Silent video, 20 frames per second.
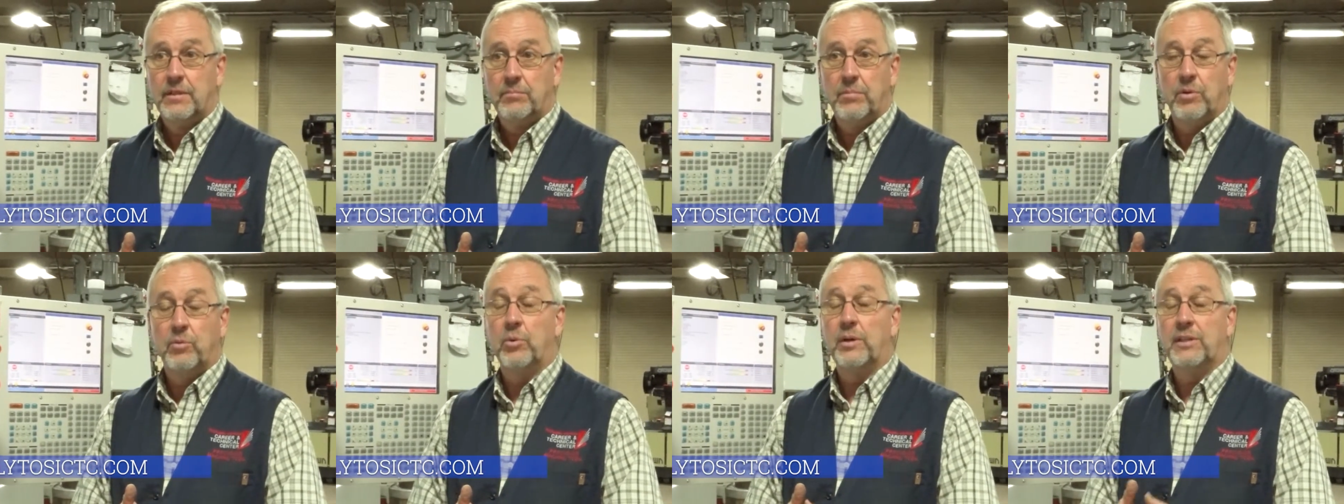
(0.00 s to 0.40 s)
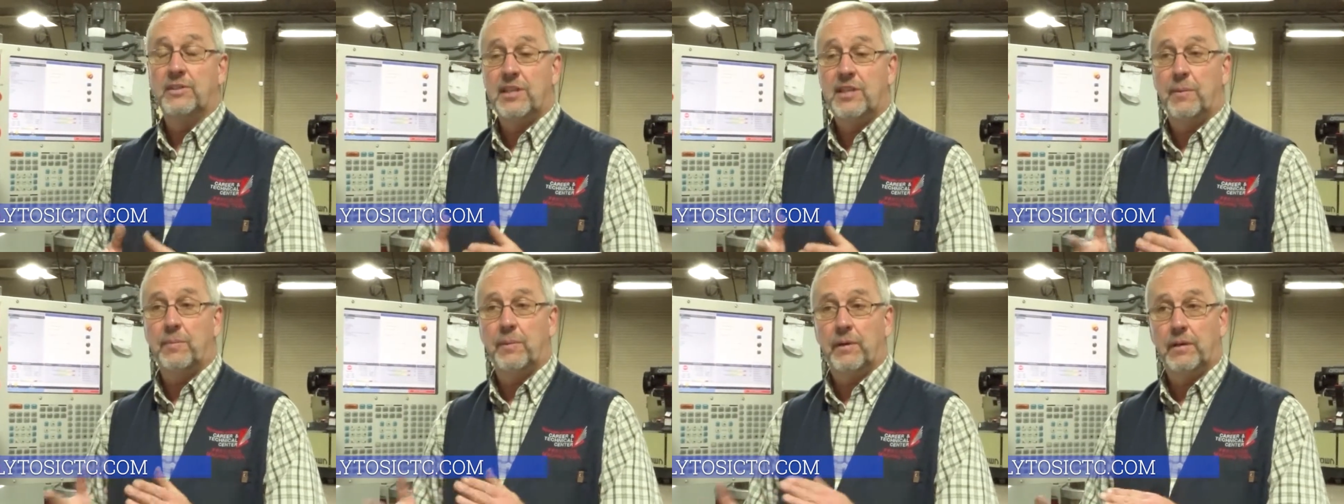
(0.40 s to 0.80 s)
but we
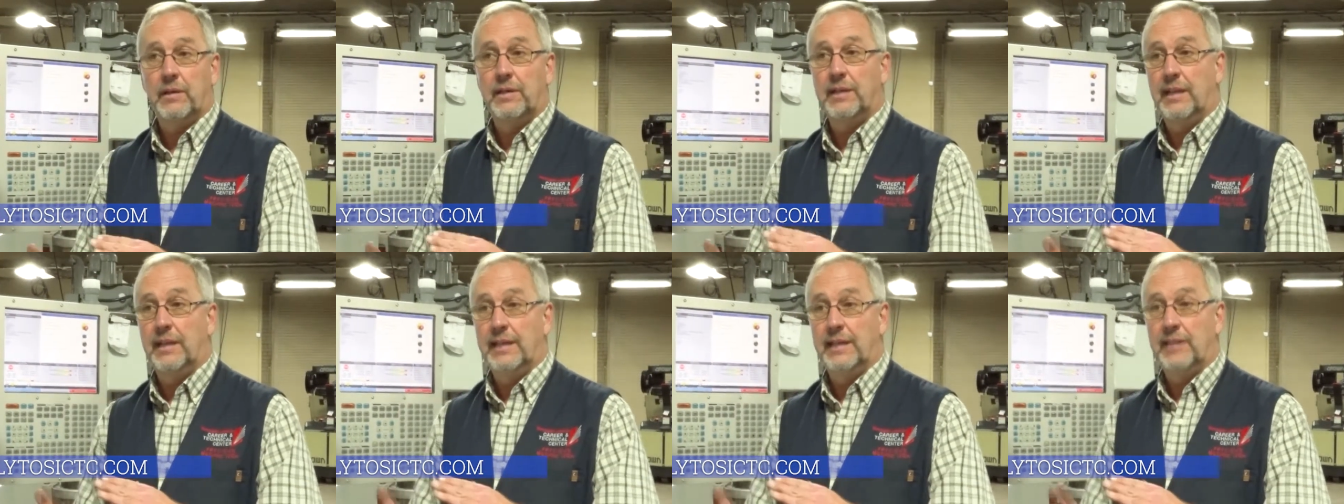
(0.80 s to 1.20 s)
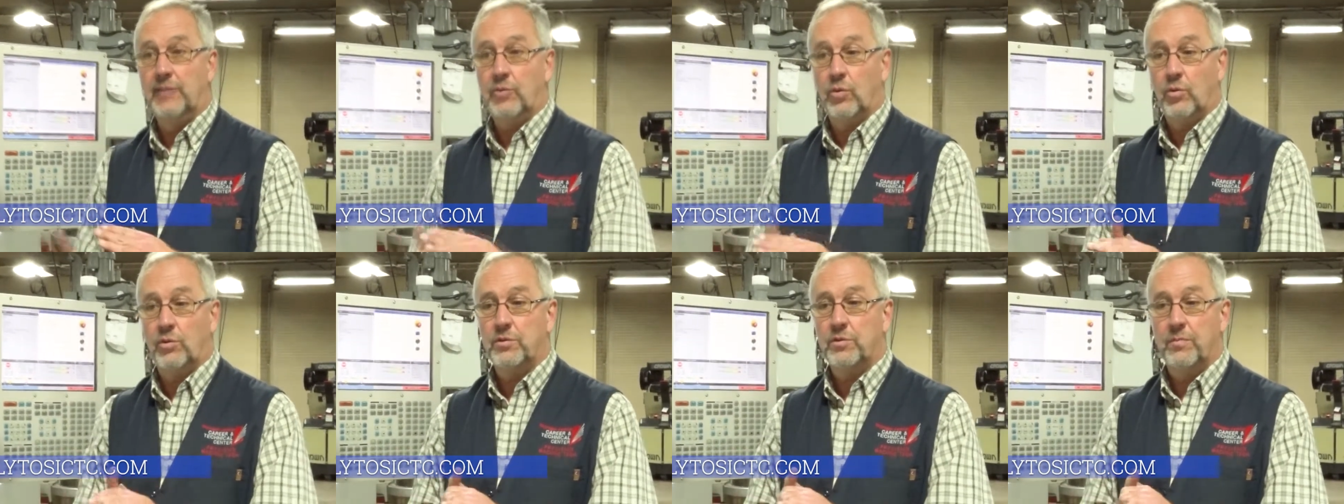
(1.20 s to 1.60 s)
typically lean
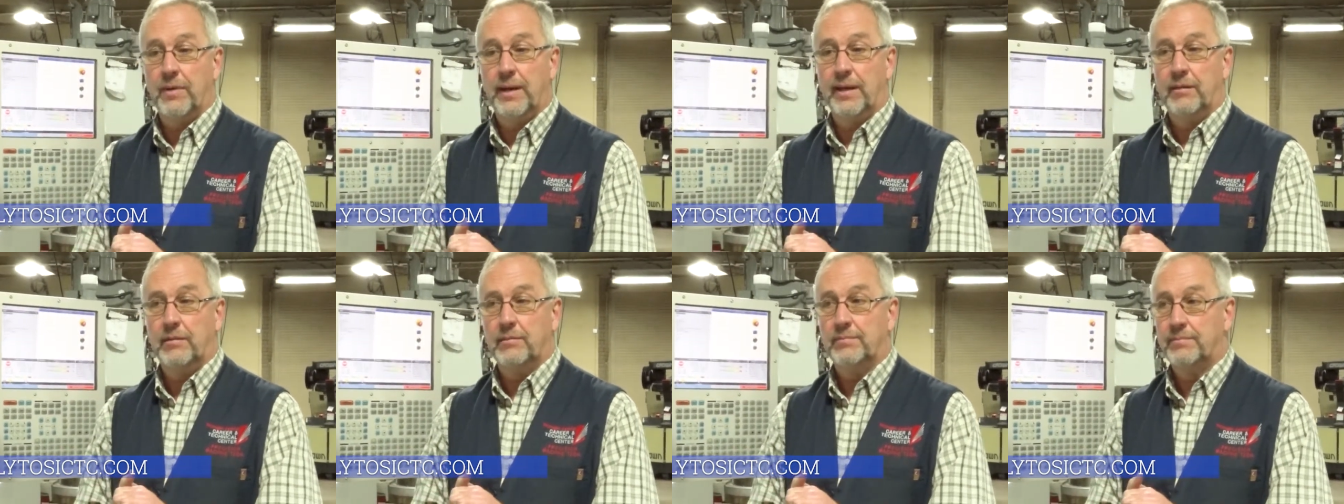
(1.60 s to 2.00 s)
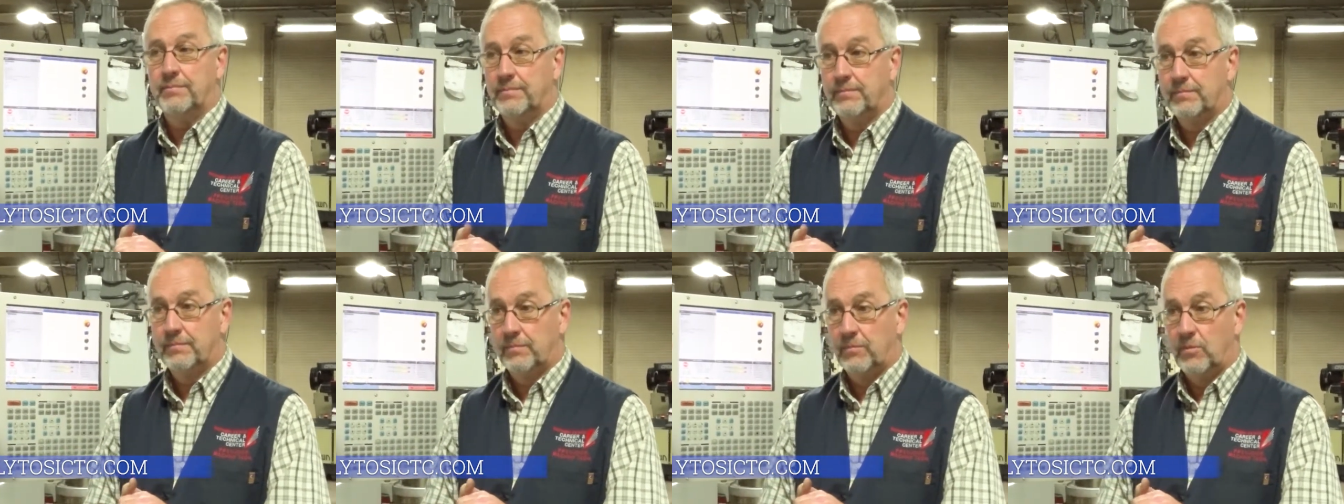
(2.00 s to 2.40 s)
towards metal.
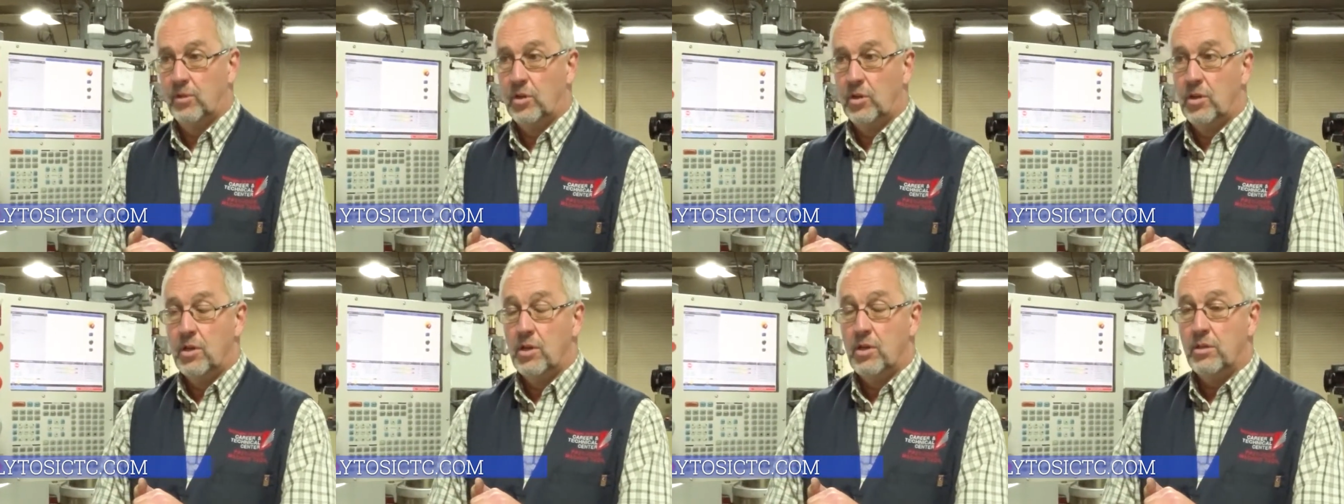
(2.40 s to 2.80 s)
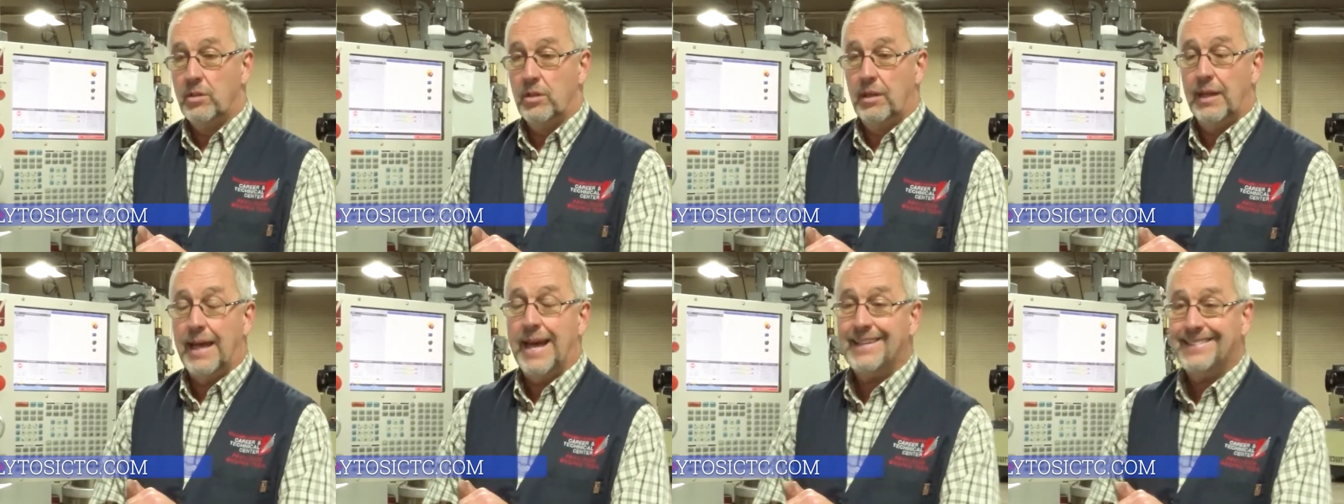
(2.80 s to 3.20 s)
The
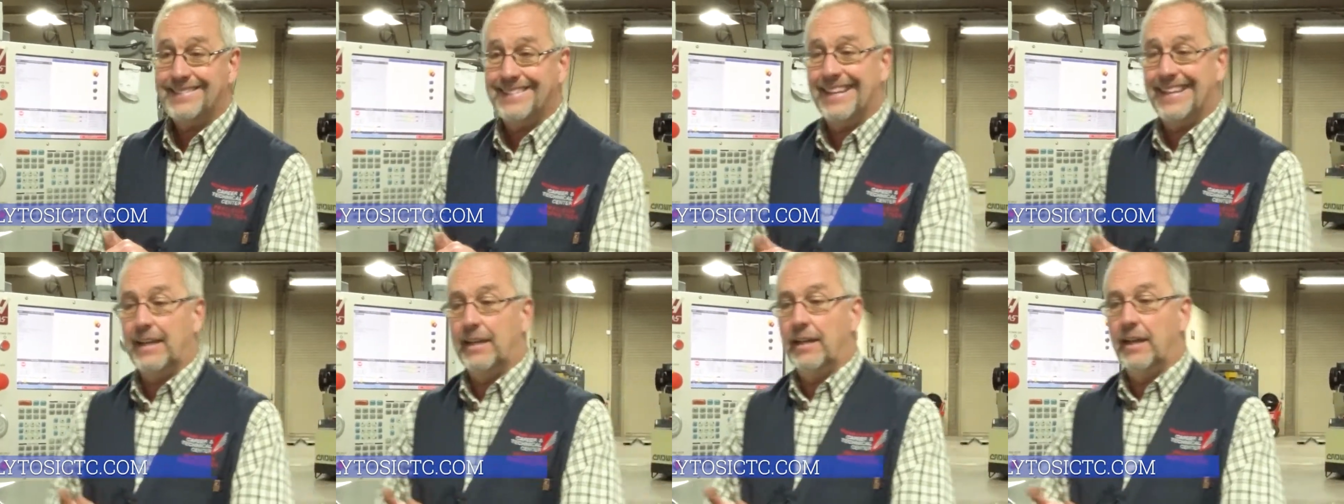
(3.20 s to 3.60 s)
last thing I'd